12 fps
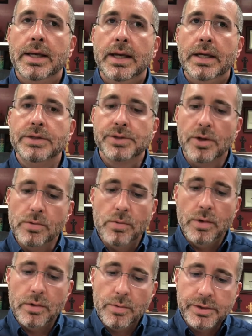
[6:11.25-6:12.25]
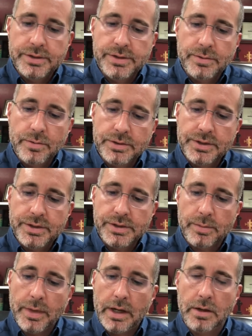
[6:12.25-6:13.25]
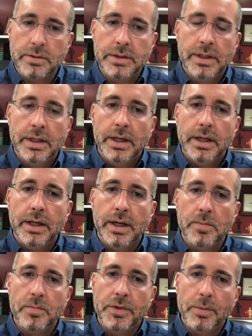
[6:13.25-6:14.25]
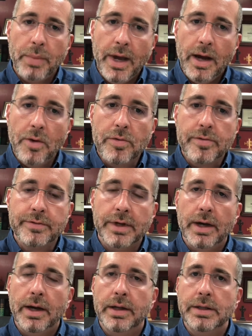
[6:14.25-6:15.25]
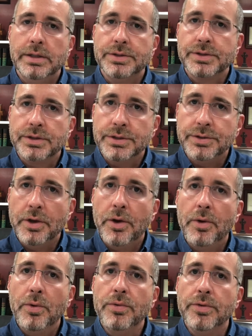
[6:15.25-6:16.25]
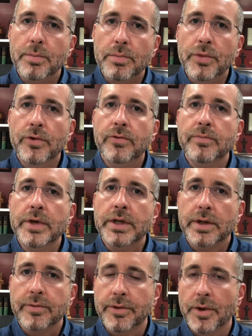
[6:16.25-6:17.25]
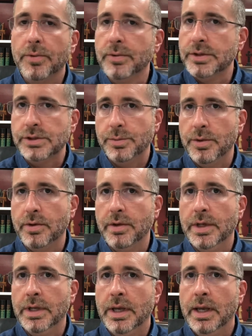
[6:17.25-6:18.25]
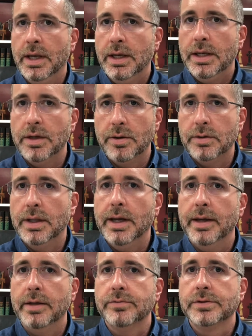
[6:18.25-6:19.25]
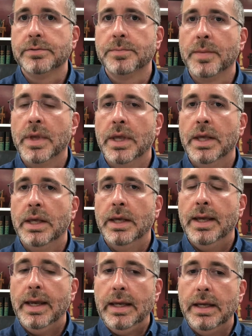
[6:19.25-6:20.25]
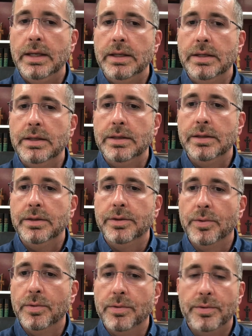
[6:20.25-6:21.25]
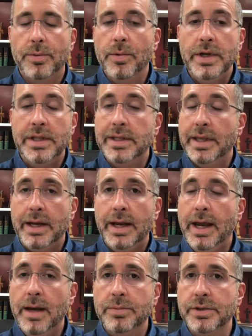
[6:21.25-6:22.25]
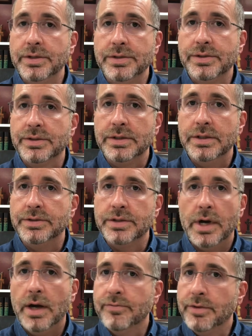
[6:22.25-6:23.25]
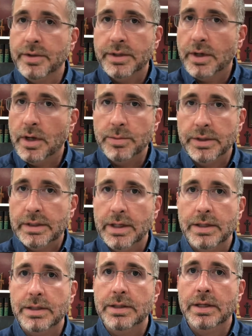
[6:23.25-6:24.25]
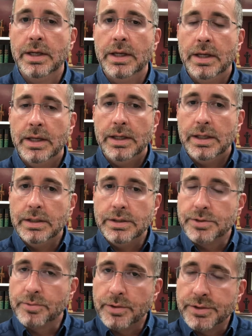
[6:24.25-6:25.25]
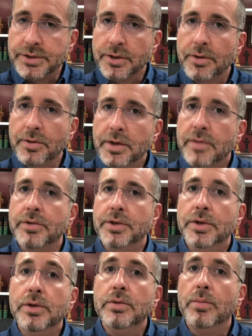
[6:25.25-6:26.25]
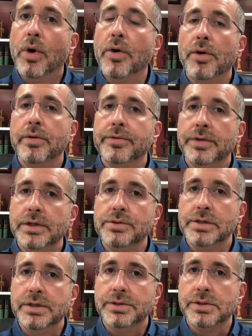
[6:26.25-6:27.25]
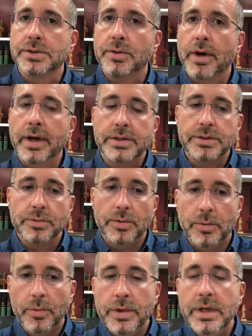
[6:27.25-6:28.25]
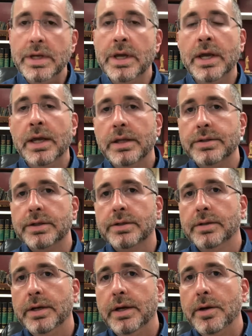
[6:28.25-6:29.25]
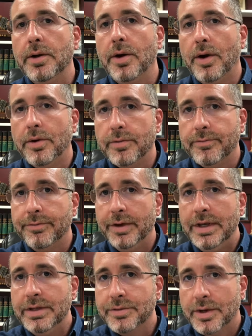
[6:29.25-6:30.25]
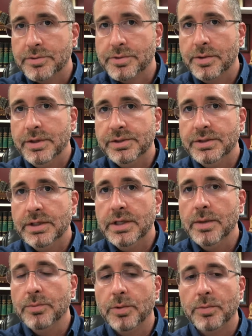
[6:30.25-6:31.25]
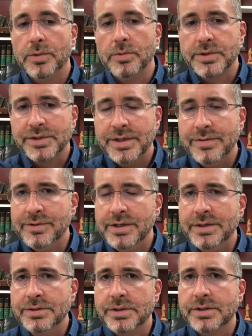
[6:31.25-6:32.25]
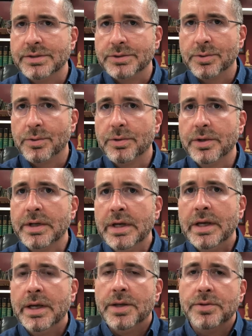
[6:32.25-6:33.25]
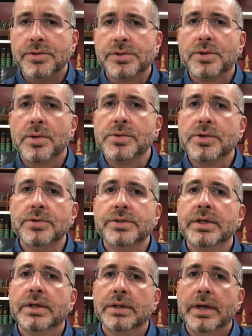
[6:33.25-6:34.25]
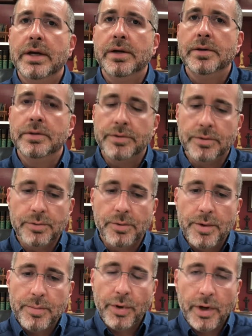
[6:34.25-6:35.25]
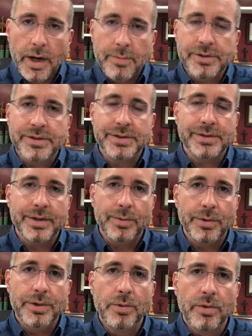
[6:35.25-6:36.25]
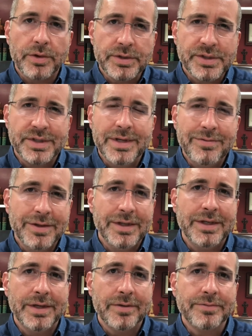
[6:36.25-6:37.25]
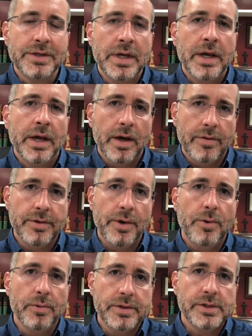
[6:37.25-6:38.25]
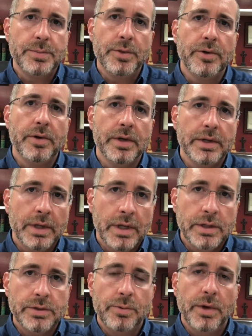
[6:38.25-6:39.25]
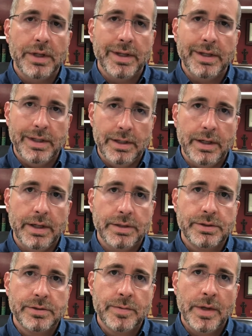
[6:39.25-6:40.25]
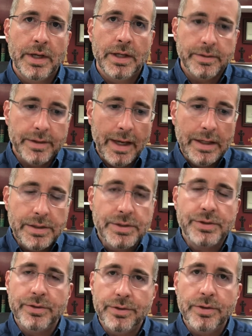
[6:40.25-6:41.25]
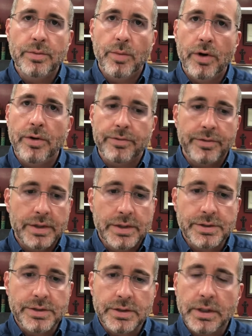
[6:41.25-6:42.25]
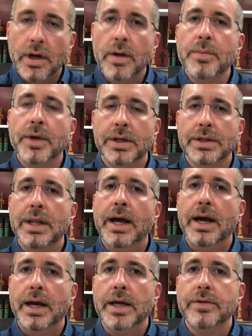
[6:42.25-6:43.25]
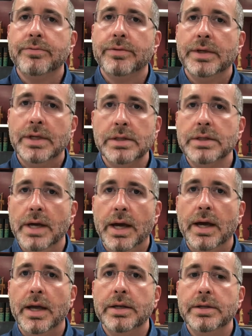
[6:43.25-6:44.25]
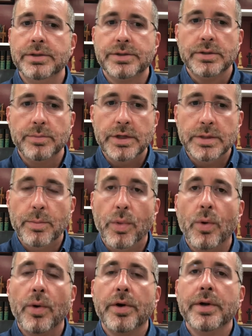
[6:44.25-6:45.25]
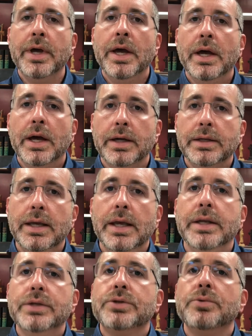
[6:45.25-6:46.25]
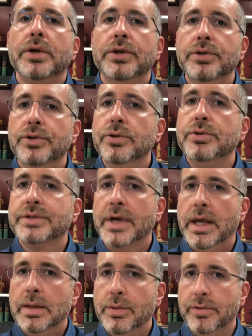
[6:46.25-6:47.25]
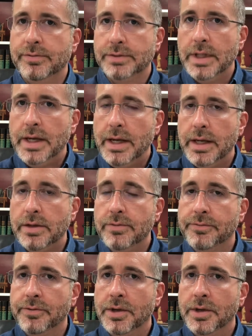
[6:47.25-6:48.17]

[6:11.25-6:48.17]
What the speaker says: And so what's this about? The power of God is to know the movement of the Holy Spirit in our lives. And the way that that happens is not very complicated. It is the result of the new birth in Jesus Christ. When we declare our faith, our trust in Him, when we receive Jesus as Lord, the Scriptures declare, the Lord promises that we will receive the gift of the Holy Spirit dwelling in us. That is the new birth. It is to come alive in God. It is to be born again into a new type of life